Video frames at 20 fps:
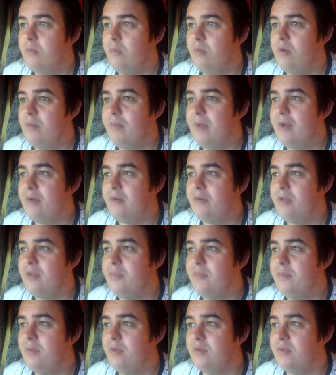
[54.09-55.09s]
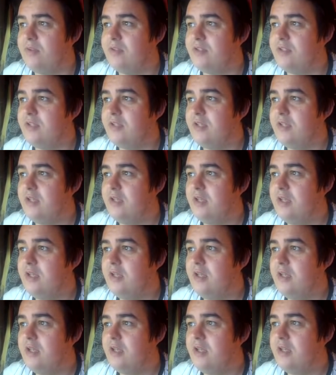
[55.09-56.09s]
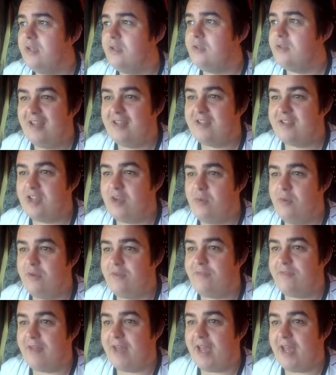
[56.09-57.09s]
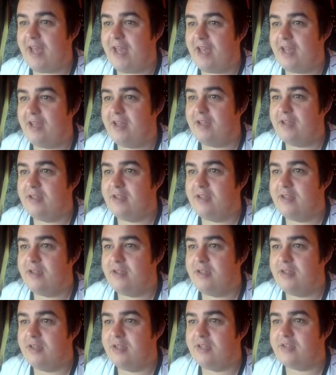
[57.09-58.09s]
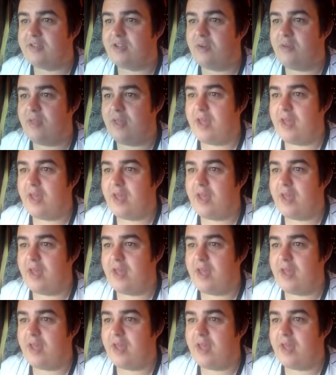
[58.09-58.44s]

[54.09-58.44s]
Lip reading: What about nipples? Solar flare. Let's go